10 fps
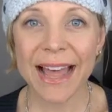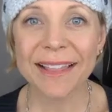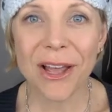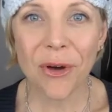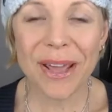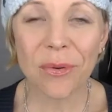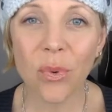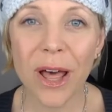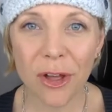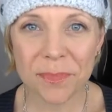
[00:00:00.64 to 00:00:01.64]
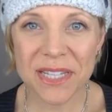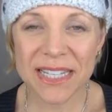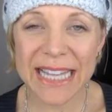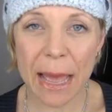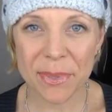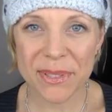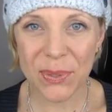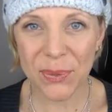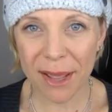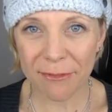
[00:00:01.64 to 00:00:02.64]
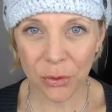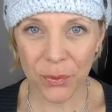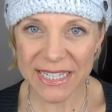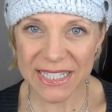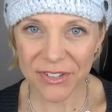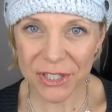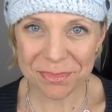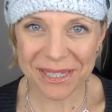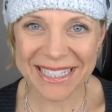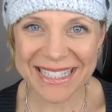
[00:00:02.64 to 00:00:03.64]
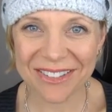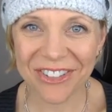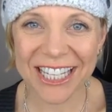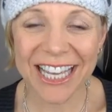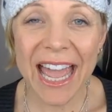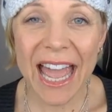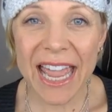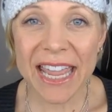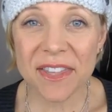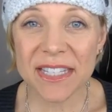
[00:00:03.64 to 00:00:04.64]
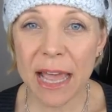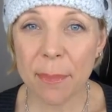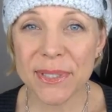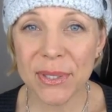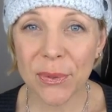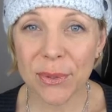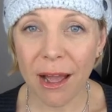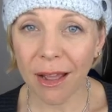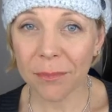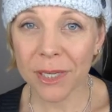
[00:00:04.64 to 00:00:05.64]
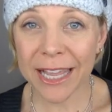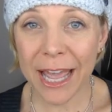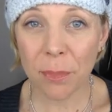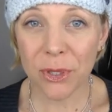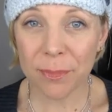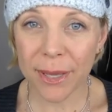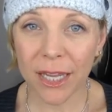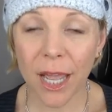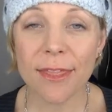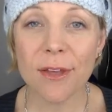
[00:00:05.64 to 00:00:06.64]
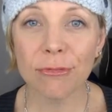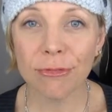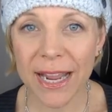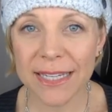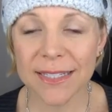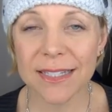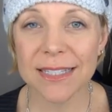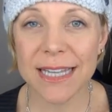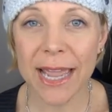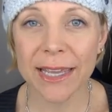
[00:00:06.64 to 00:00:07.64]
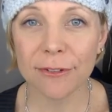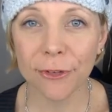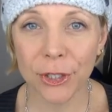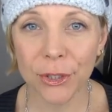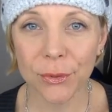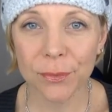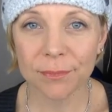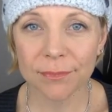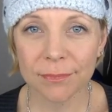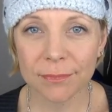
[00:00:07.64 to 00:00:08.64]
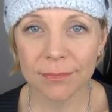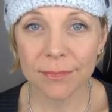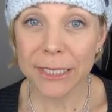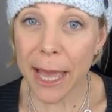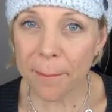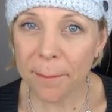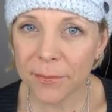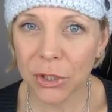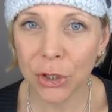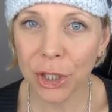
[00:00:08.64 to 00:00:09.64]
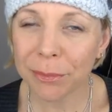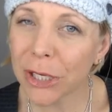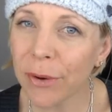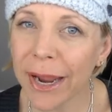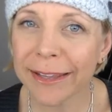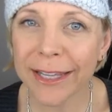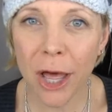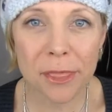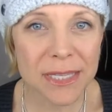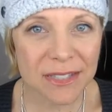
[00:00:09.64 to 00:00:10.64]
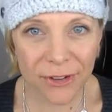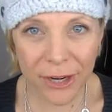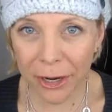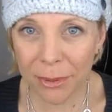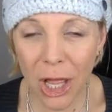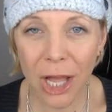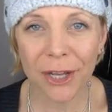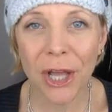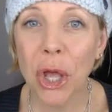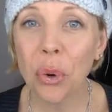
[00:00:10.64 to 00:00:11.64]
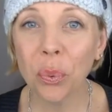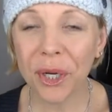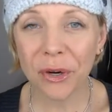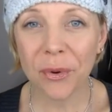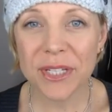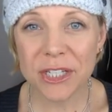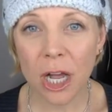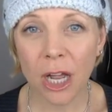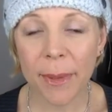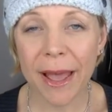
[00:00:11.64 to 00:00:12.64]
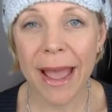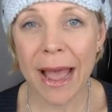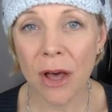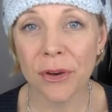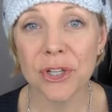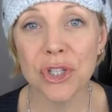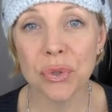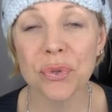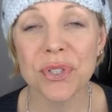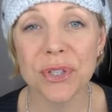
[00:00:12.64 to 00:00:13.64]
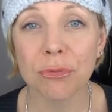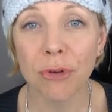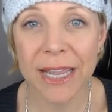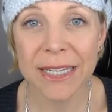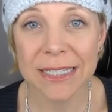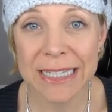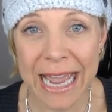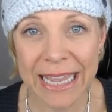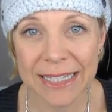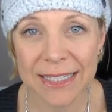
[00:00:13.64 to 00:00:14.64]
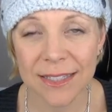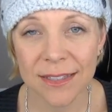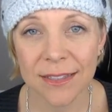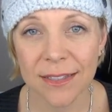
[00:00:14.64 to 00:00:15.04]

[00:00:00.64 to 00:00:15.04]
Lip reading: Hello and welcome to this episode of Grace-Filled Plate TV. In this episode, I'm going to help you pick the right diet for you. Yep, you heard me correctly. On this very blog, we're going to talk about how to choose the right diet.